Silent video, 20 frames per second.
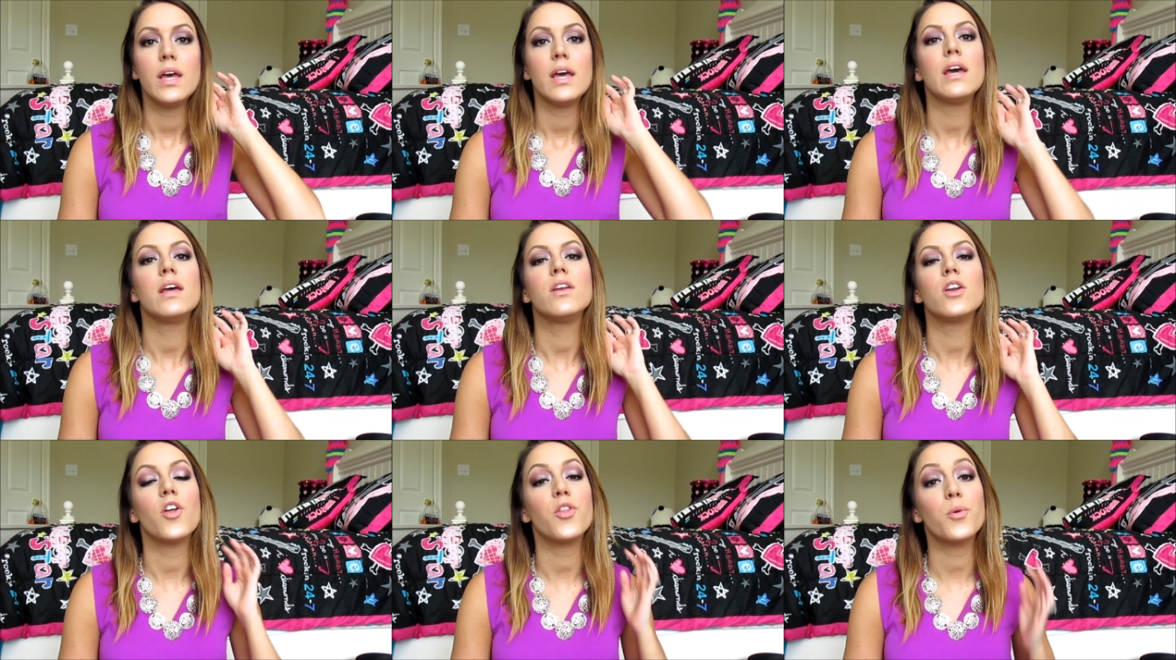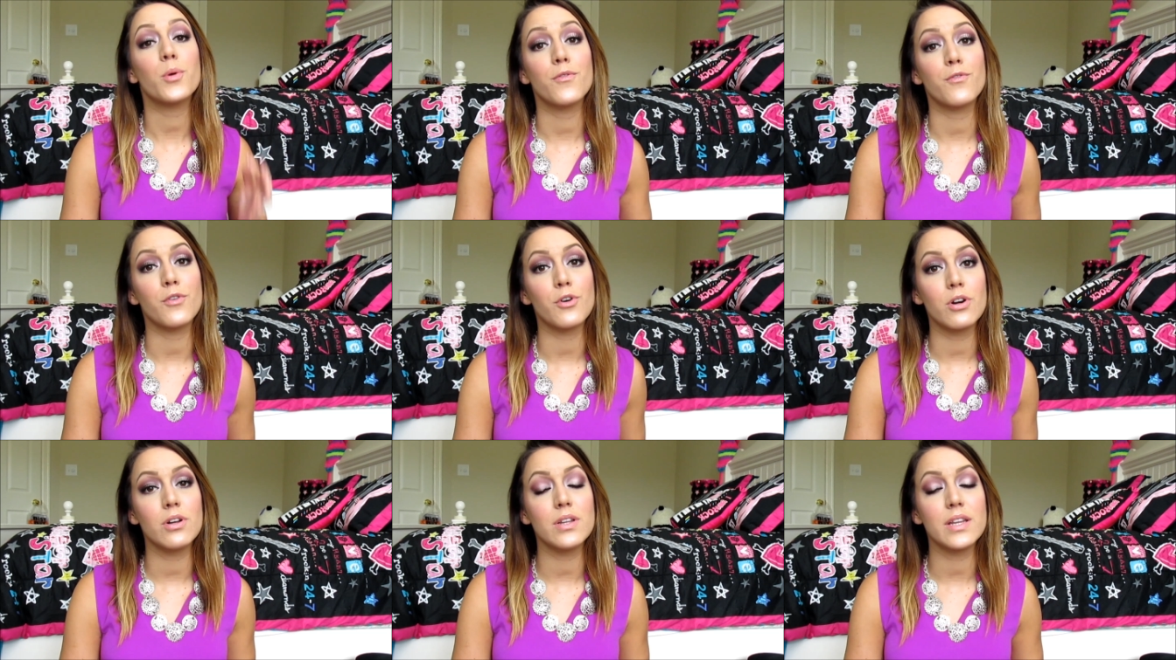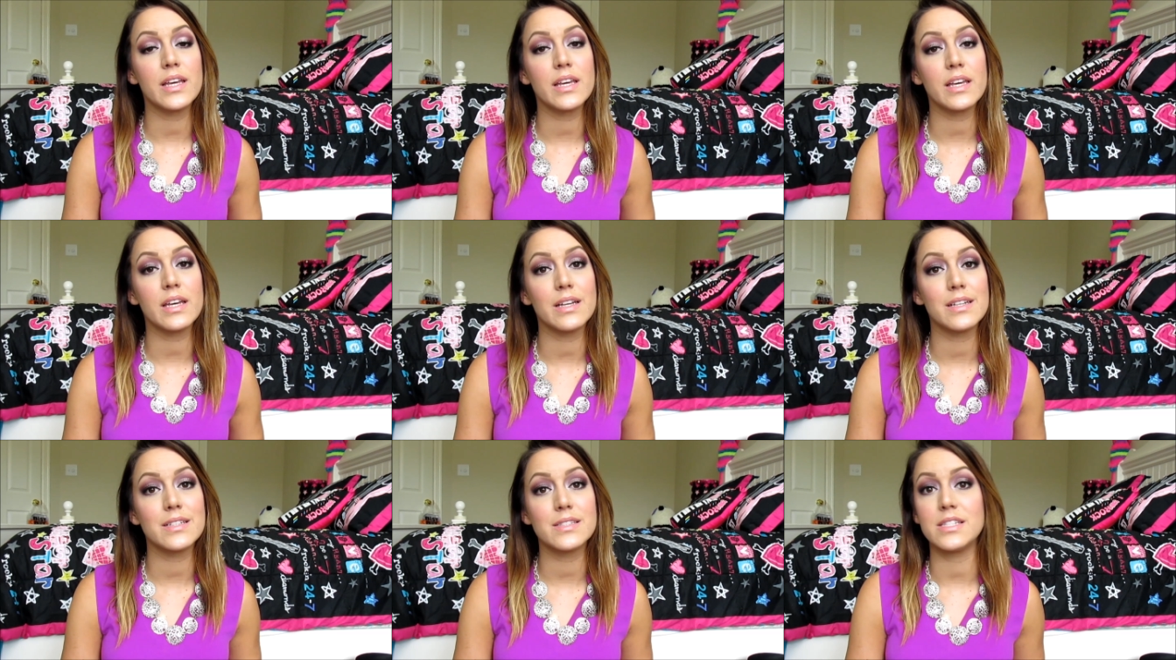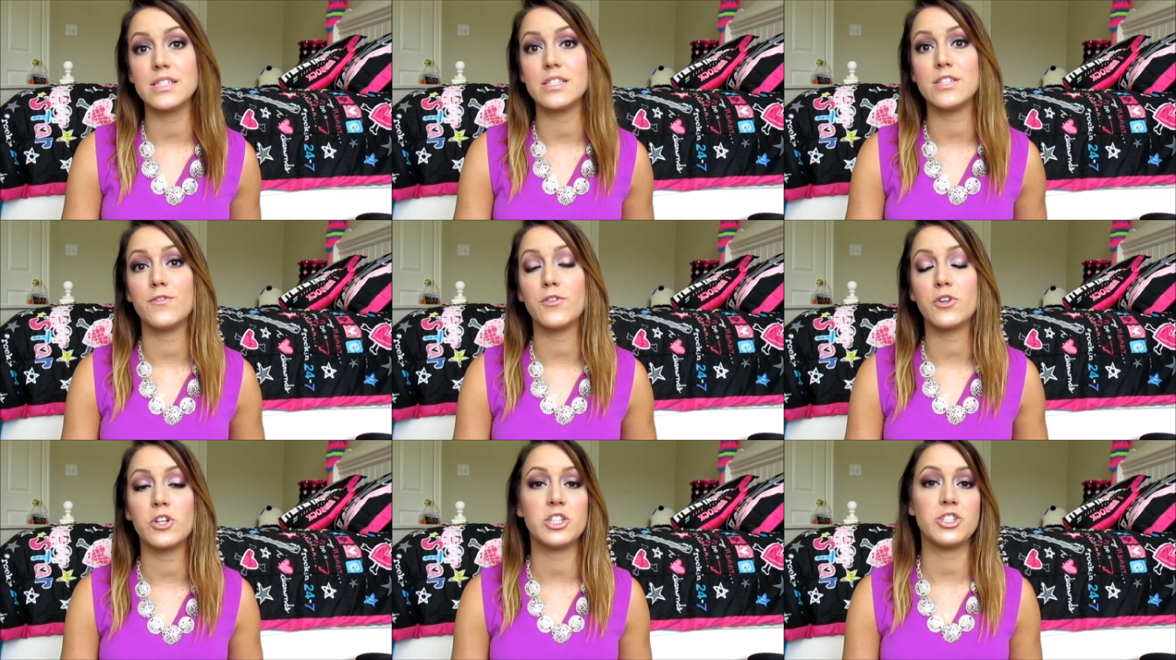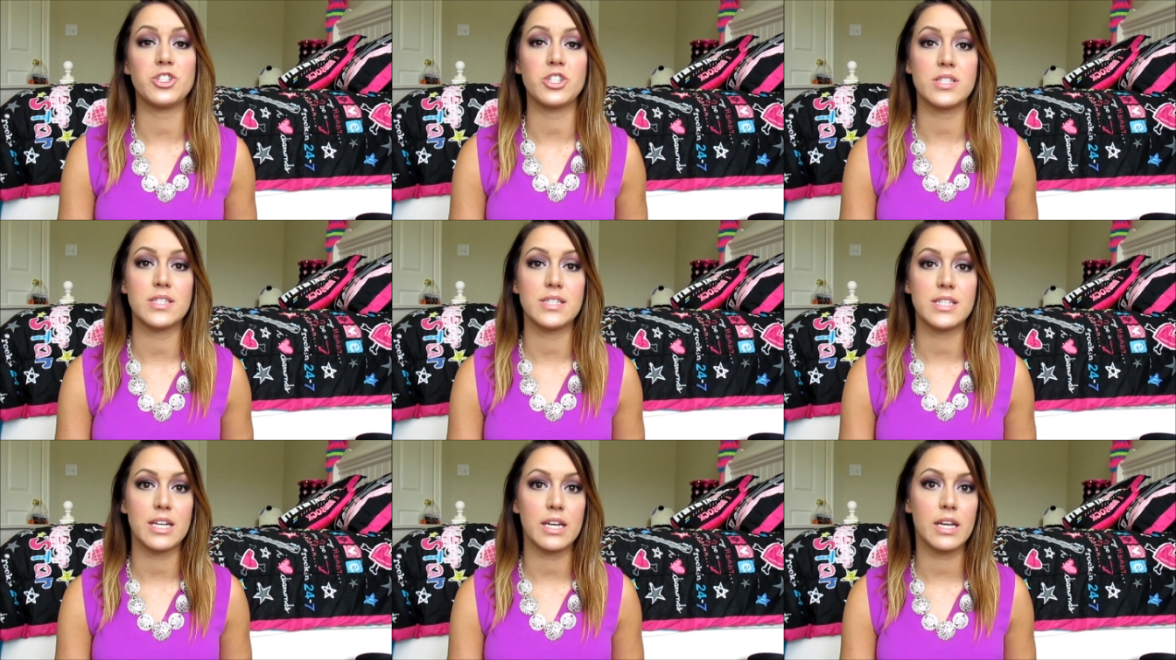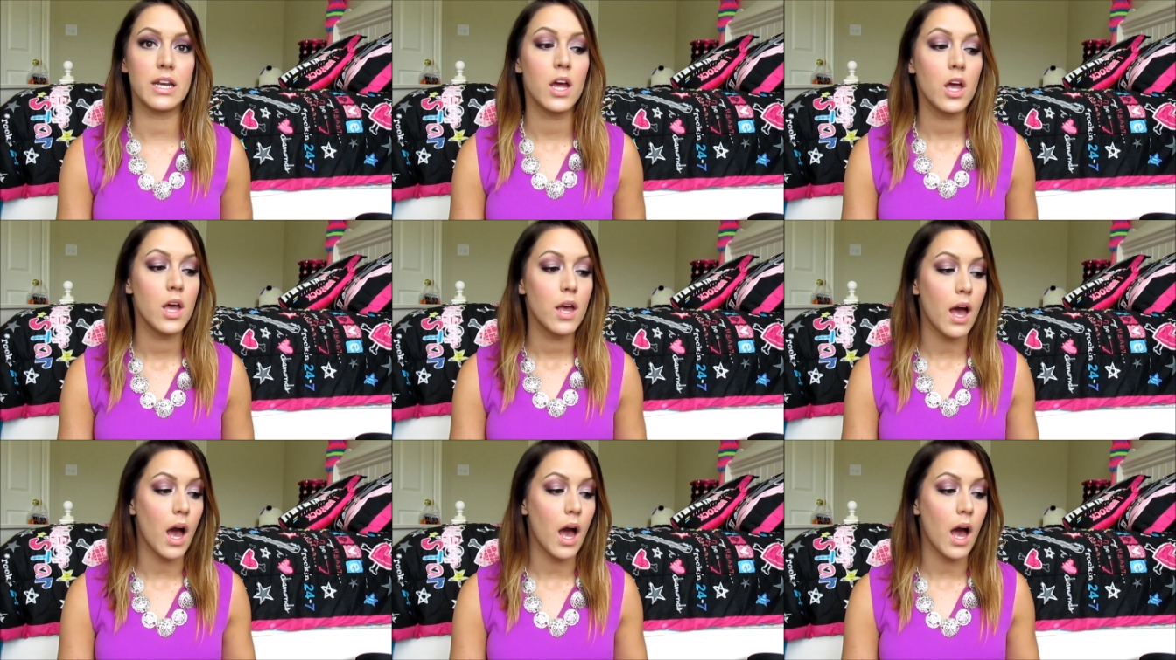And all the referral link is, is if you're interested.